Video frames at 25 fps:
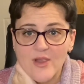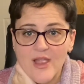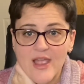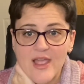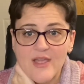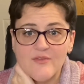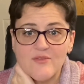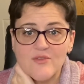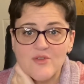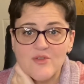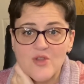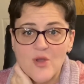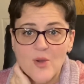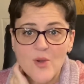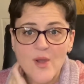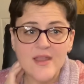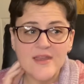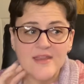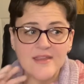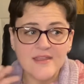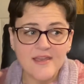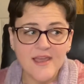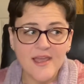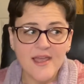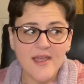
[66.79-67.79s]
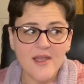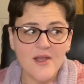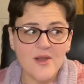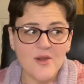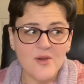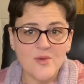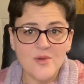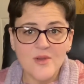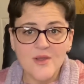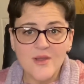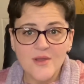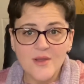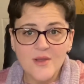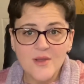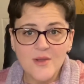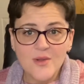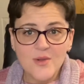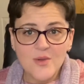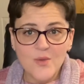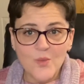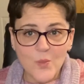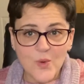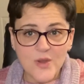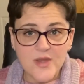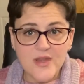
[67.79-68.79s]
I have no idea how
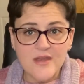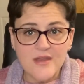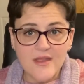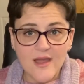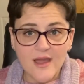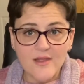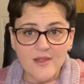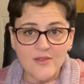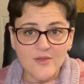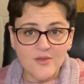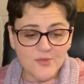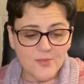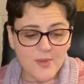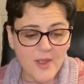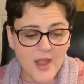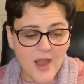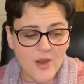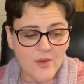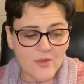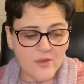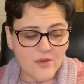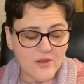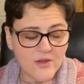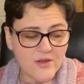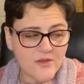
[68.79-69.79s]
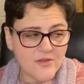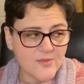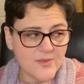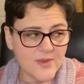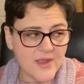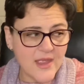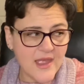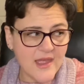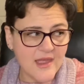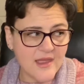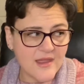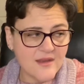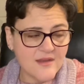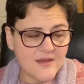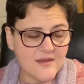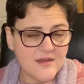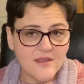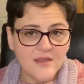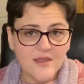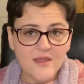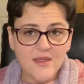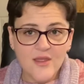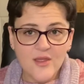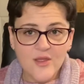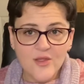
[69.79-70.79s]
we did not lose power because we had
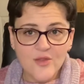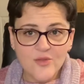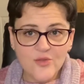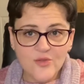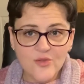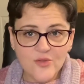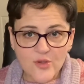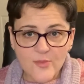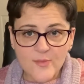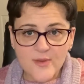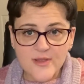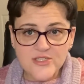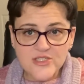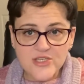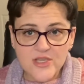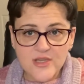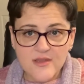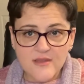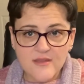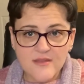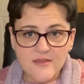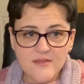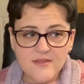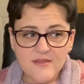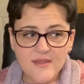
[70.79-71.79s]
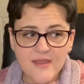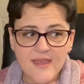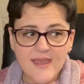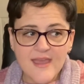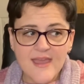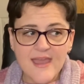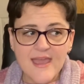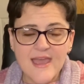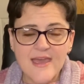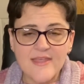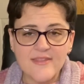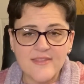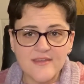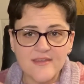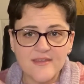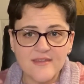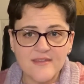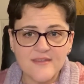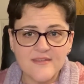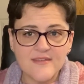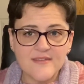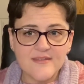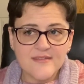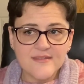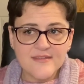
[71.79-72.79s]
so much ice and
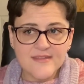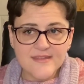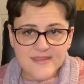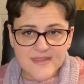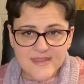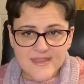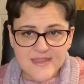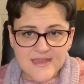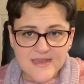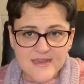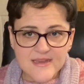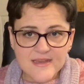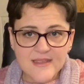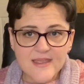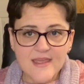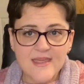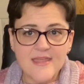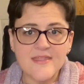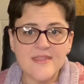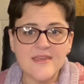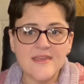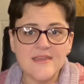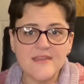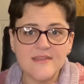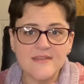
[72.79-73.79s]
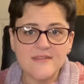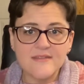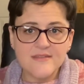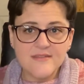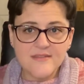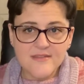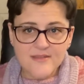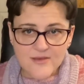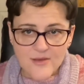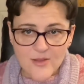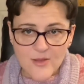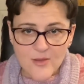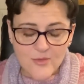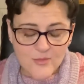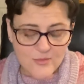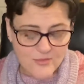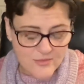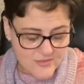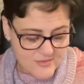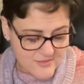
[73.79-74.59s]
then sleet and then snow.